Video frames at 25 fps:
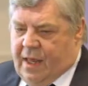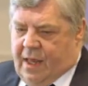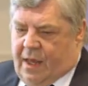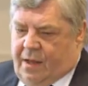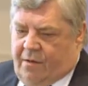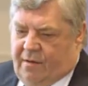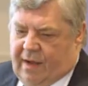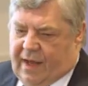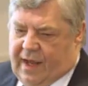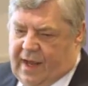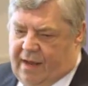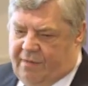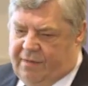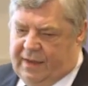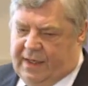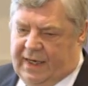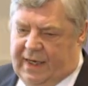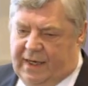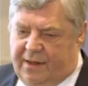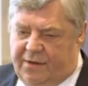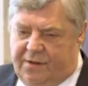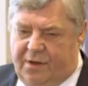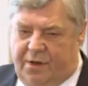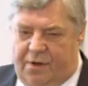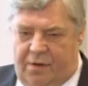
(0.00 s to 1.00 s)
We have an
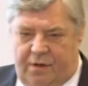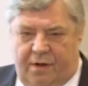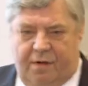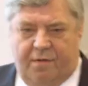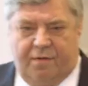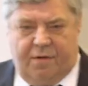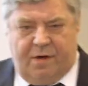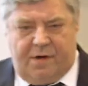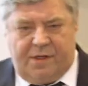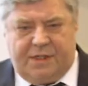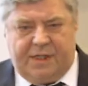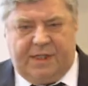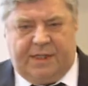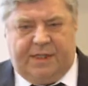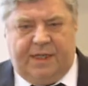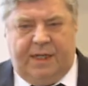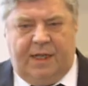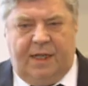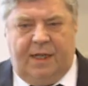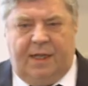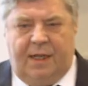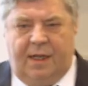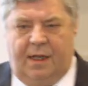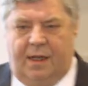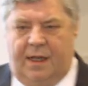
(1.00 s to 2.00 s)

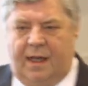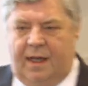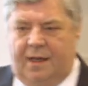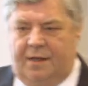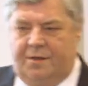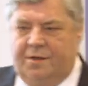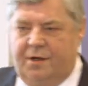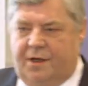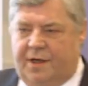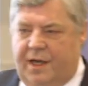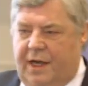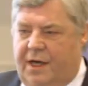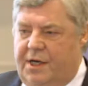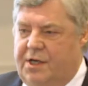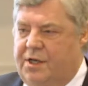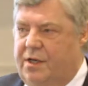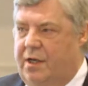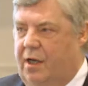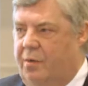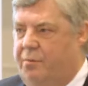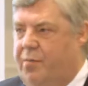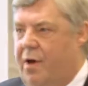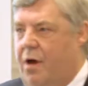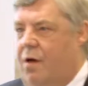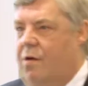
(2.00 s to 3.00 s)
inter-university
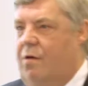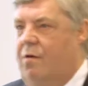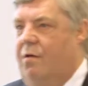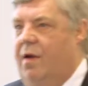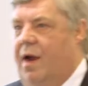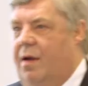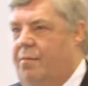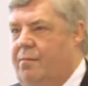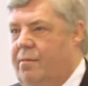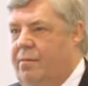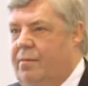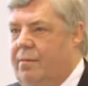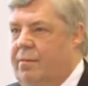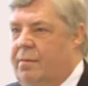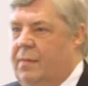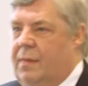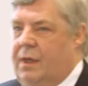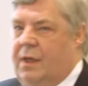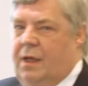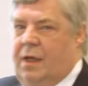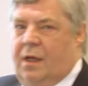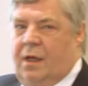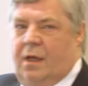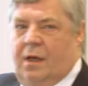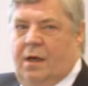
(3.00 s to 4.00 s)
educational program
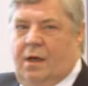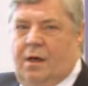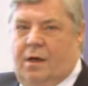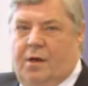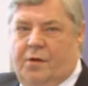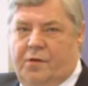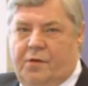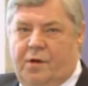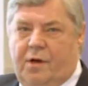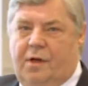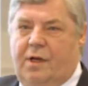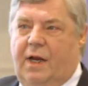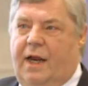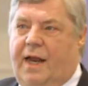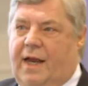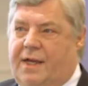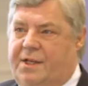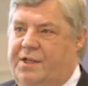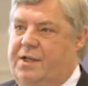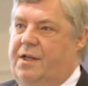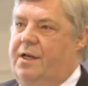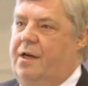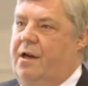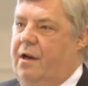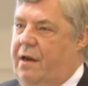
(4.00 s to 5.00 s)
on nuclear
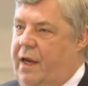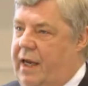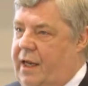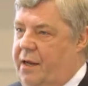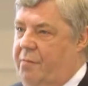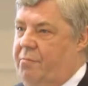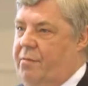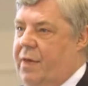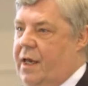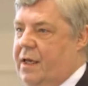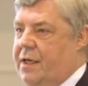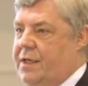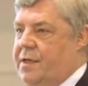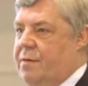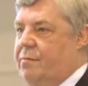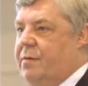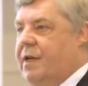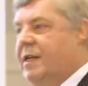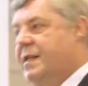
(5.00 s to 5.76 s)
engineering in Belgium.